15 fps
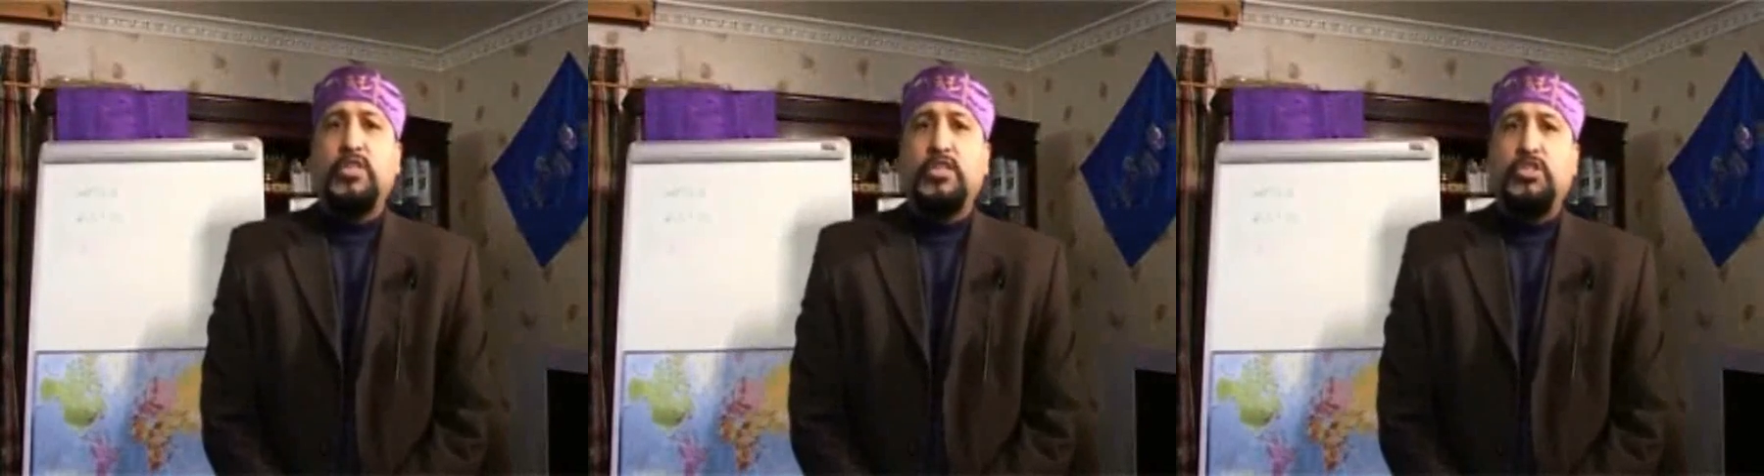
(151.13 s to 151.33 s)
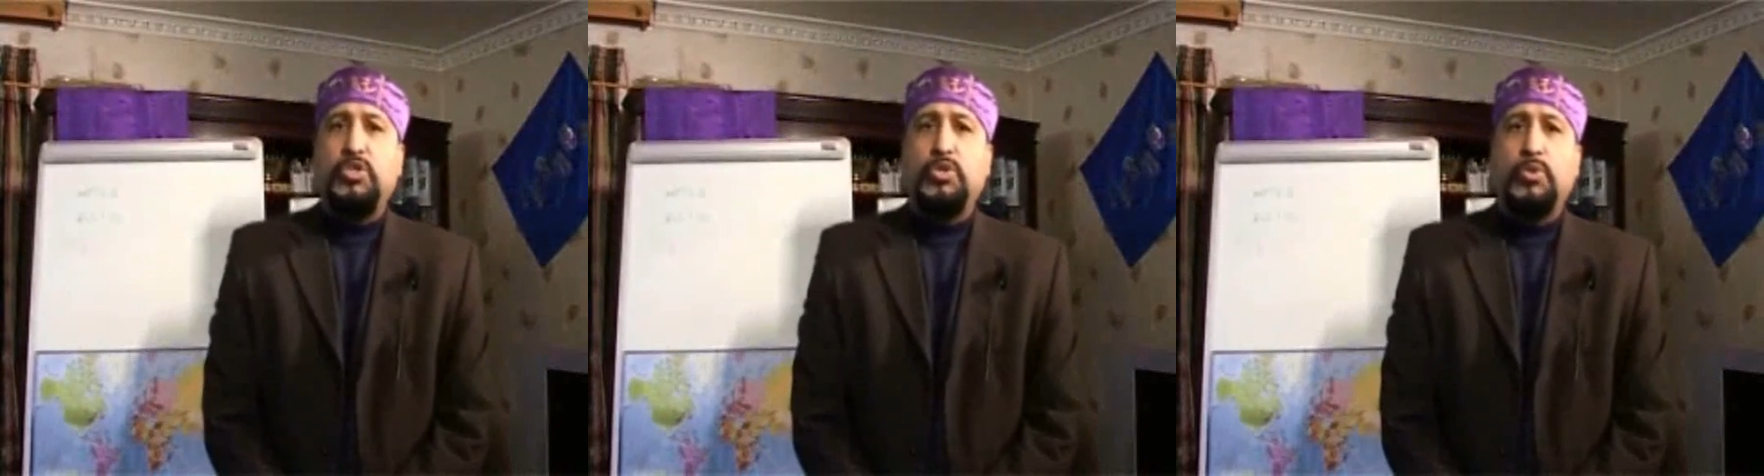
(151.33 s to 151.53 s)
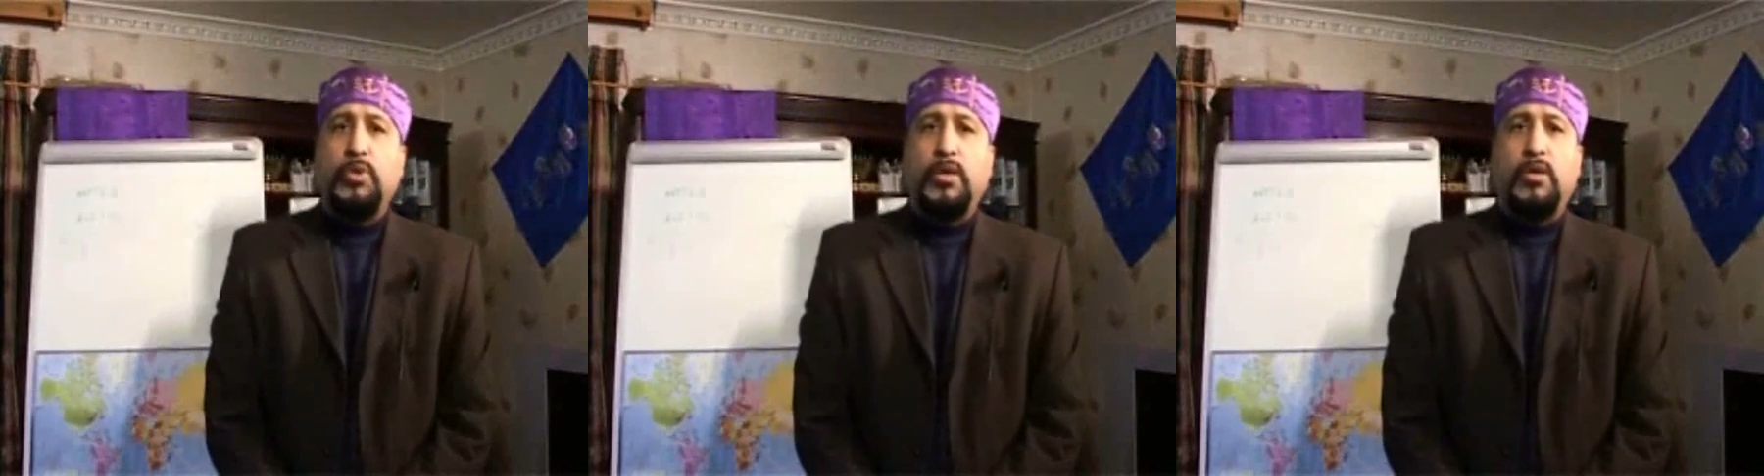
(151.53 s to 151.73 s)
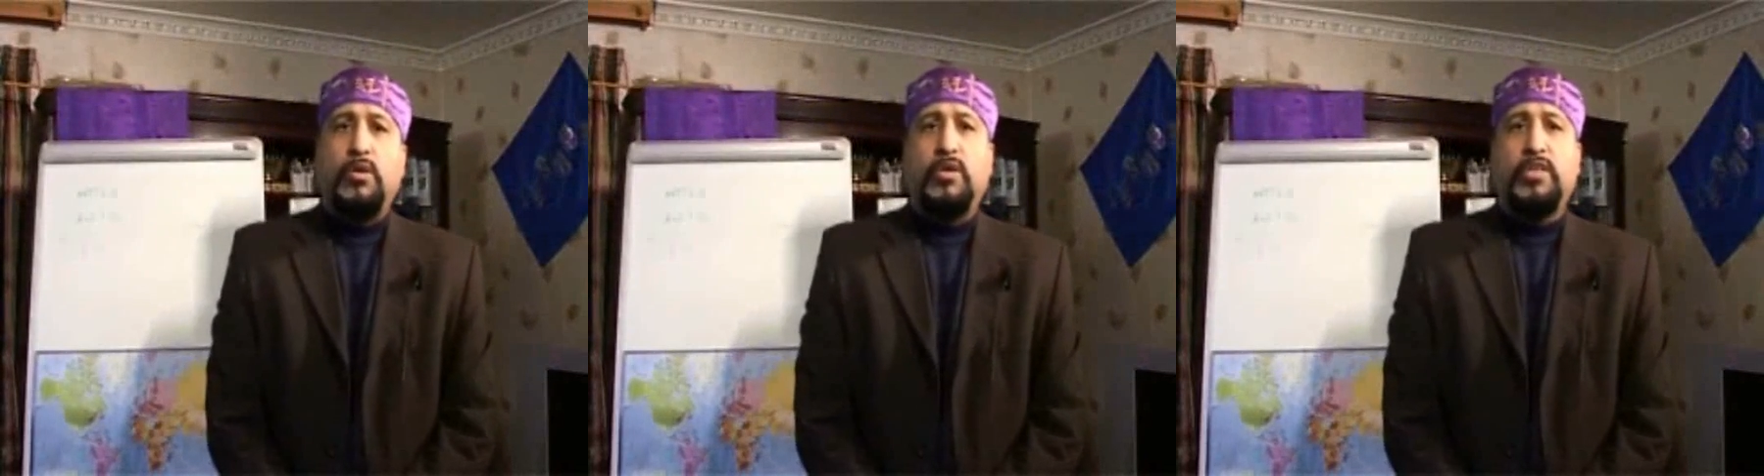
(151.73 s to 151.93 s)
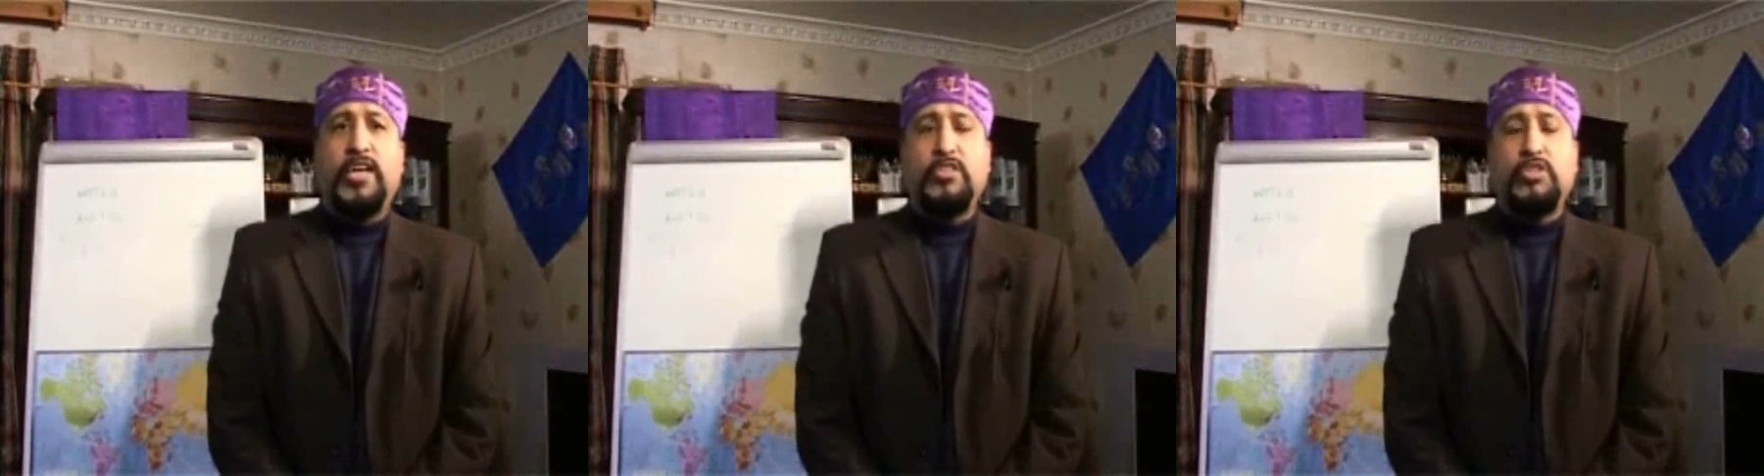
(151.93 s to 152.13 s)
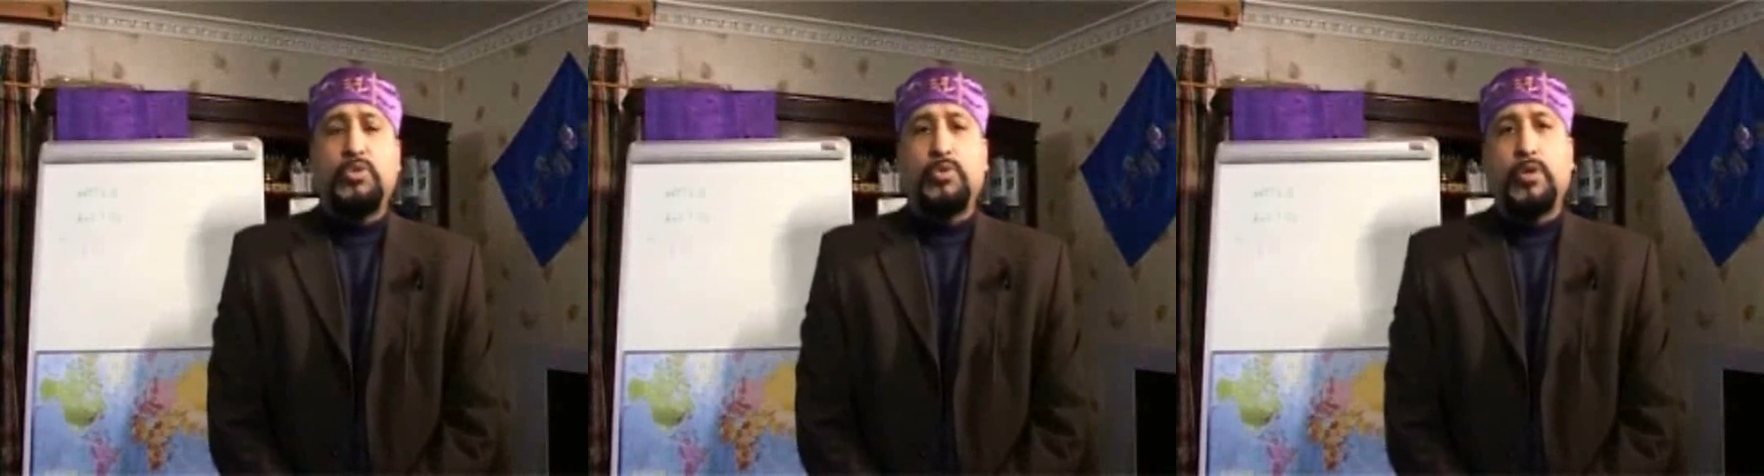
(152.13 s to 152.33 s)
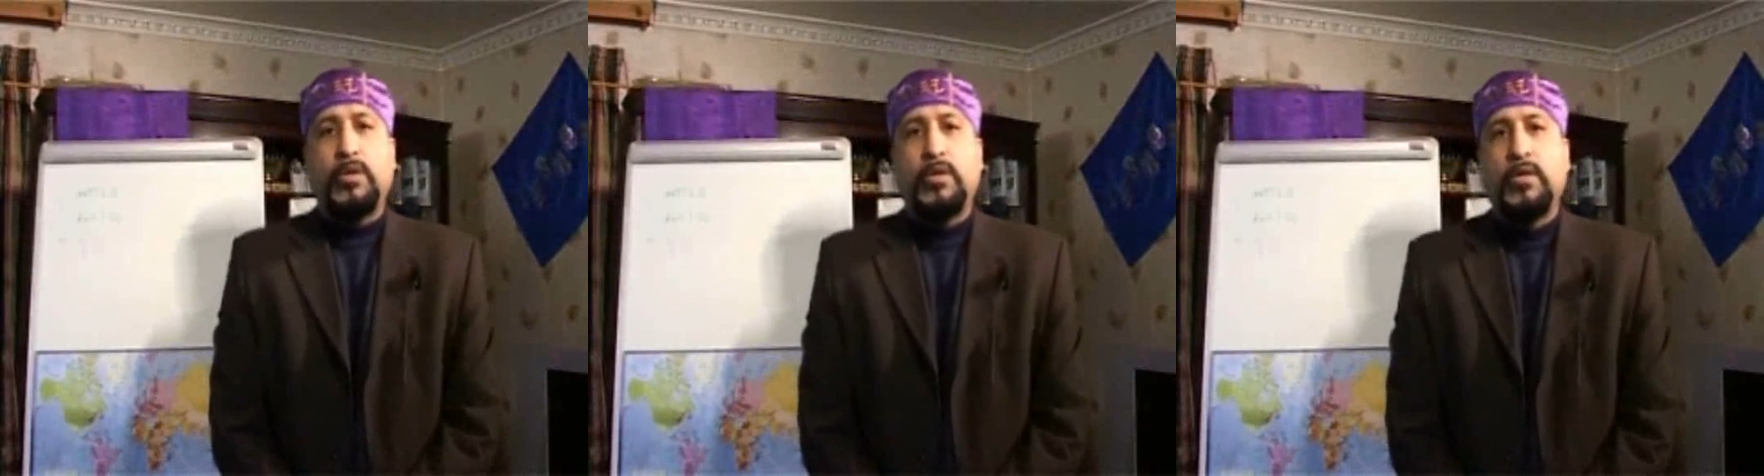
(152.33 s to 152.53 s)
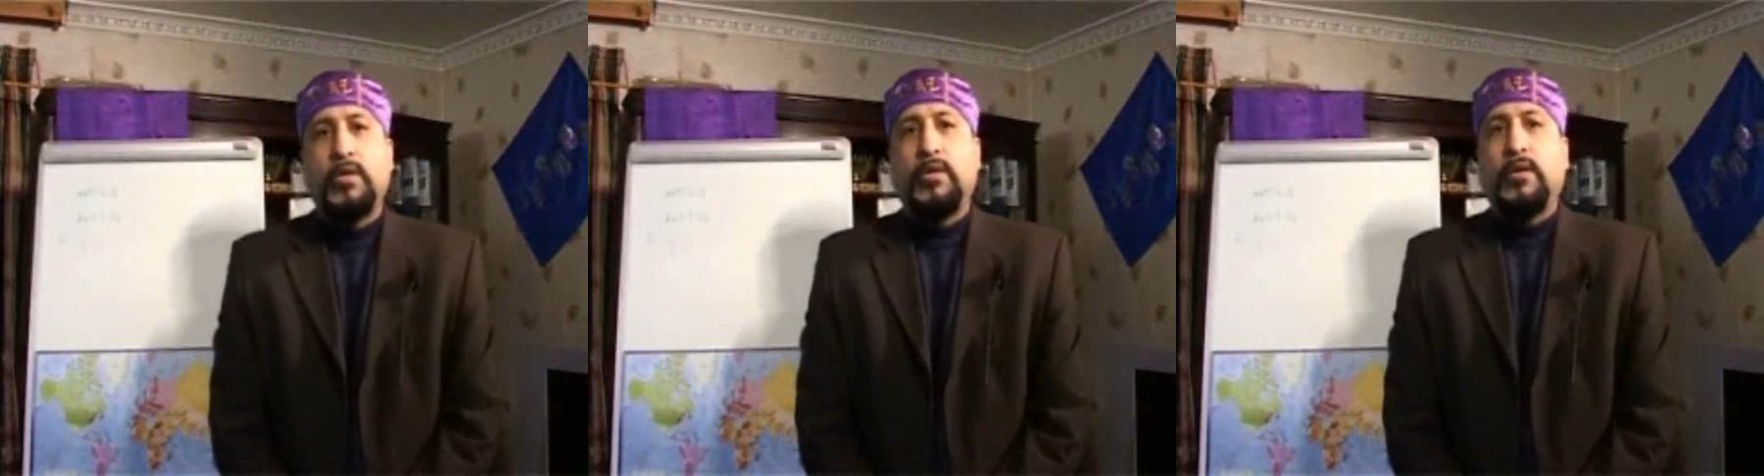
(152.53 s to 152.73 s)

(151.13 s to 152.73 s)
Yeshua or Yeshua,